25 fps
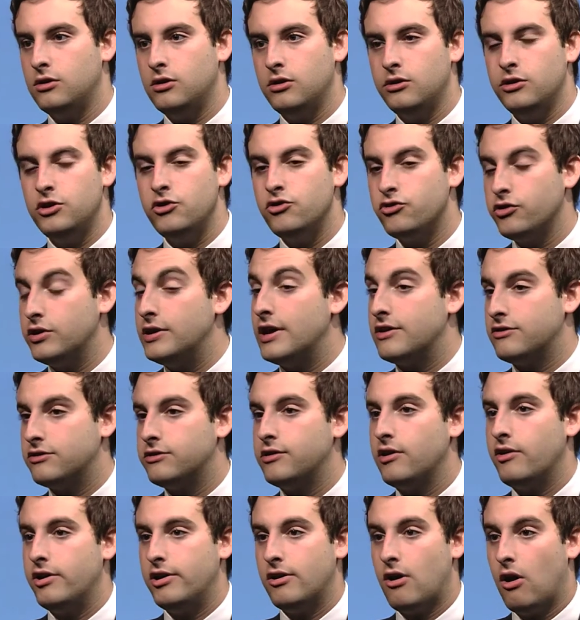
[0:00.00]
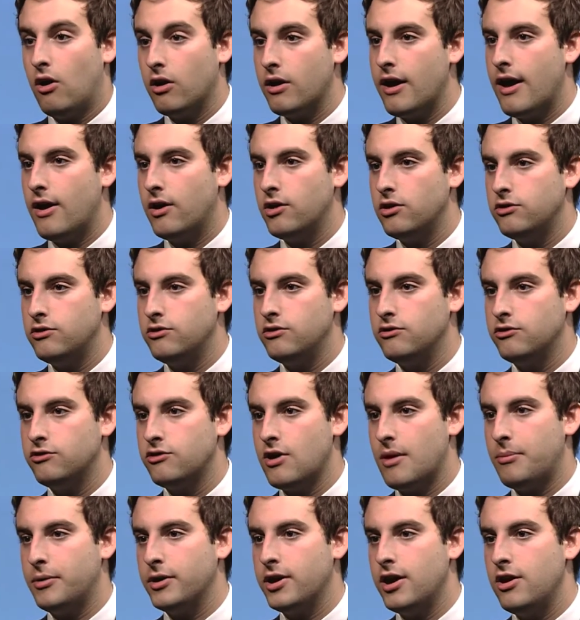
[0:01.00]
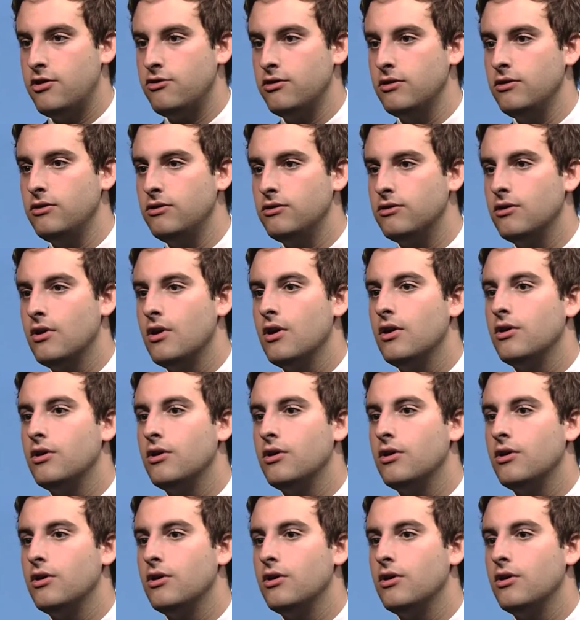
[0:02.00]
usually necessary in all college applications.